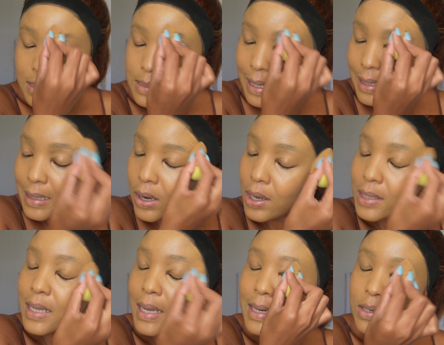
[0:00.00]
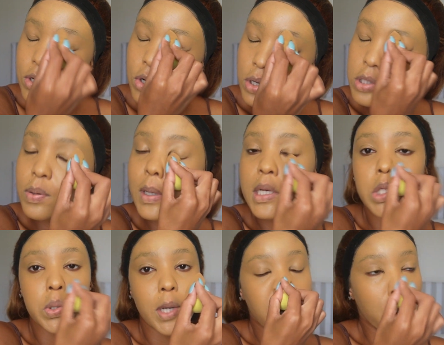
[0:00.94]
telling God that, you know,
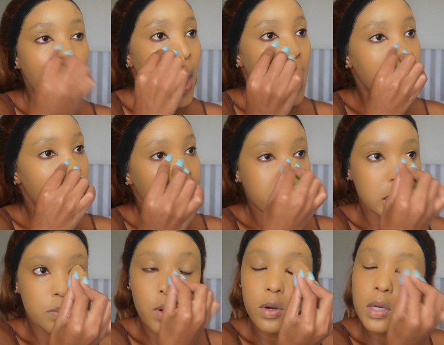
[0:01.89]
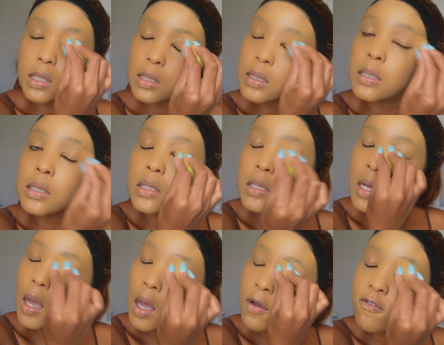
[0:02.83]
2021 I experienced
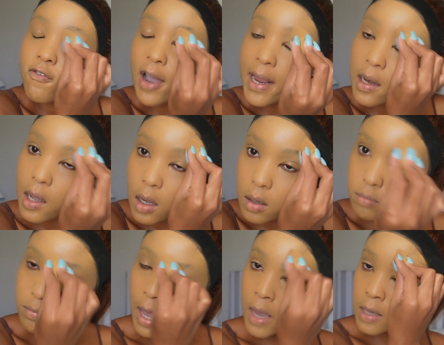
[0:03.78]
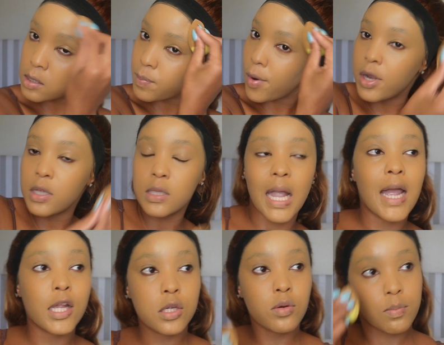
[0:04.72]
failure. I
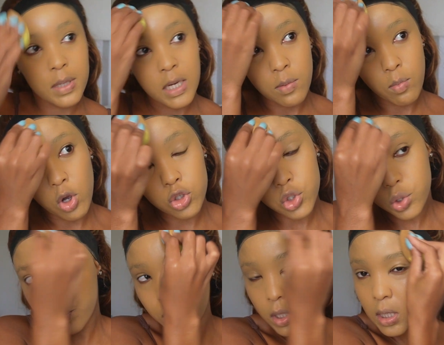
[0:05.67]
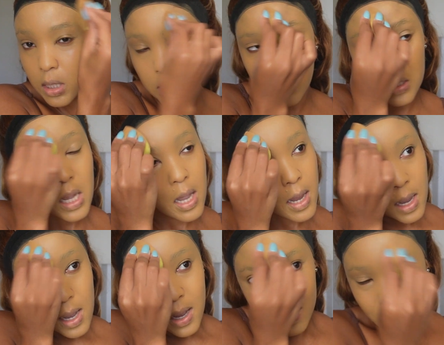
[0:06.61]
had to repeat a module because
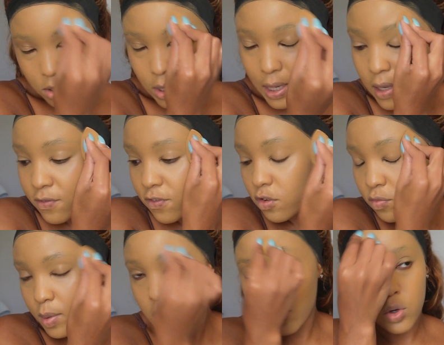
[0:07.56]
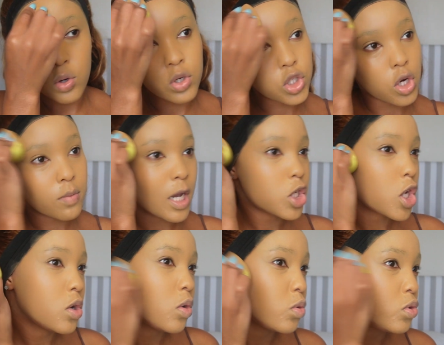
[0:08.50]
I think if you've been an OG on my
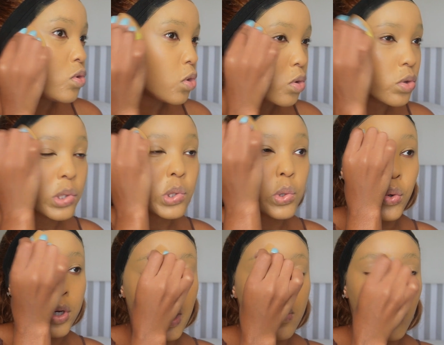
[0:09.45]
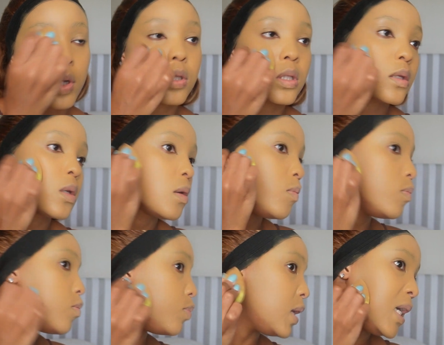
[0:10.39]
channel, you know the story about
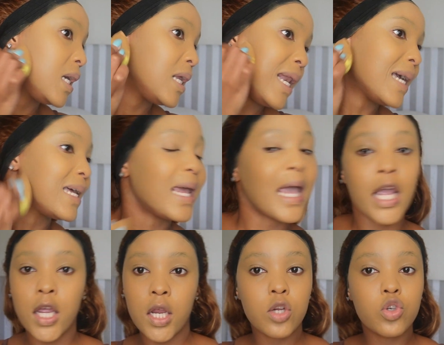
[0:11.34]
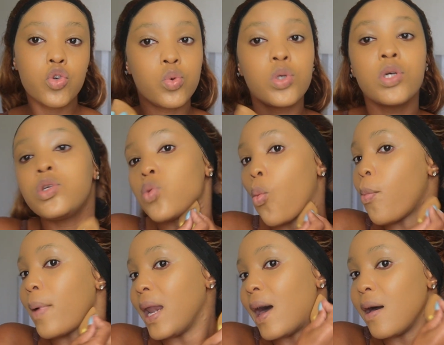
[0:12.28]
being like an A student all
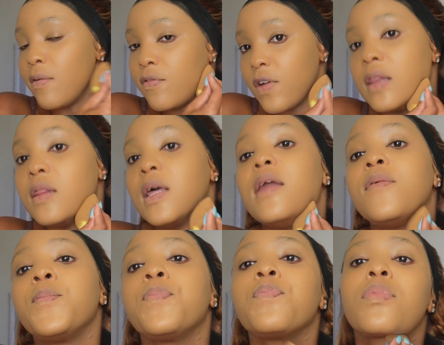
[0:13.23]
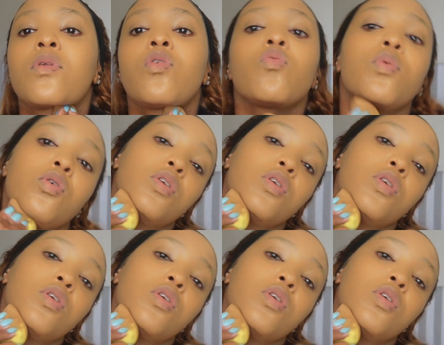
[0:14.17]
my life, and then I